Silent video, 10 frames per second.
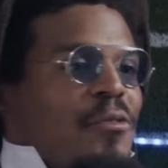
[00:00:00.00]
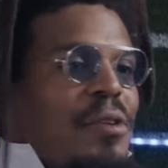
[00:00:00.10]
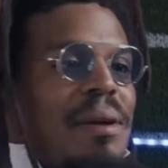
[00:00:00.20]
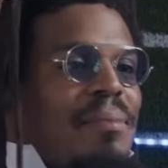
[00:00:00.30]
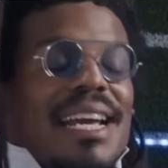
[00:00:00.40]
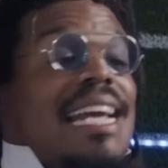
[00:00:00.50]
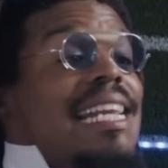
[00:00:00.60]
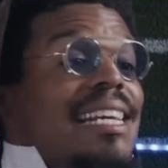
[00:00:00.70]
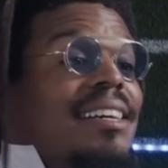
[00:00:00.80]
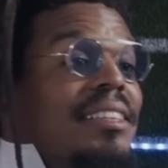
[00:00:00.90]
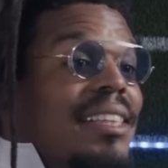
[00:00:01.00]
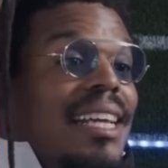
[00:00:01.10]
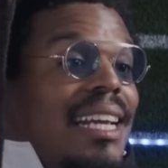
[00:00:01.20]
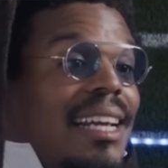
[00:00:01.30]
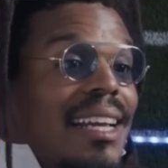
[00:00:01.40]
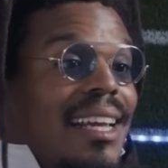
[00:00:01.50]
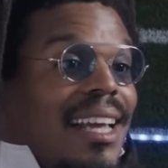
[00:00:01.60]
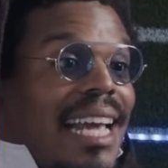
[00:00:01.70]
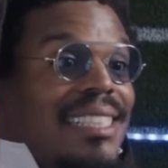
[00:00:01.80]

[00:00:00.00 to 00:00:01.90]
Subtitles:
don't remember any other thing. Damn.